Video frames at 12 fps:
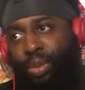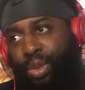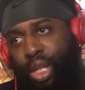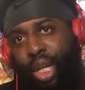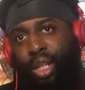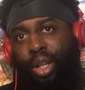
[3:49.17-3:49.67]
It
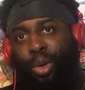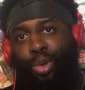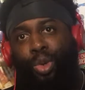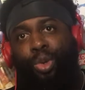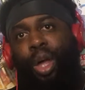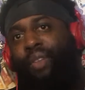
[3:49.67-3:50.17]
was like, no,
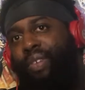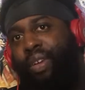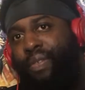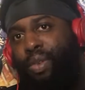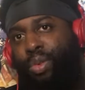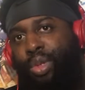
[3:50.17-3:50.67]
dude, I've
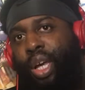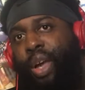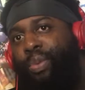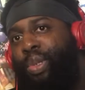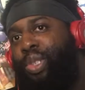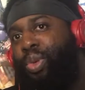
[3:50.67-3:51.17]
given you
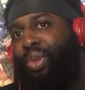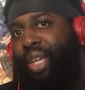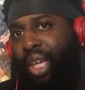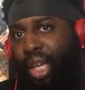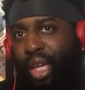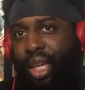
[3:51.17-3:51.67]
time with your
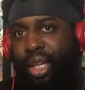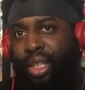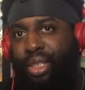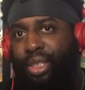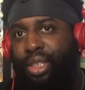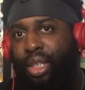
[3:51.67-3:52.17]

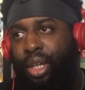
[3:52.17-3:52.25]
kids.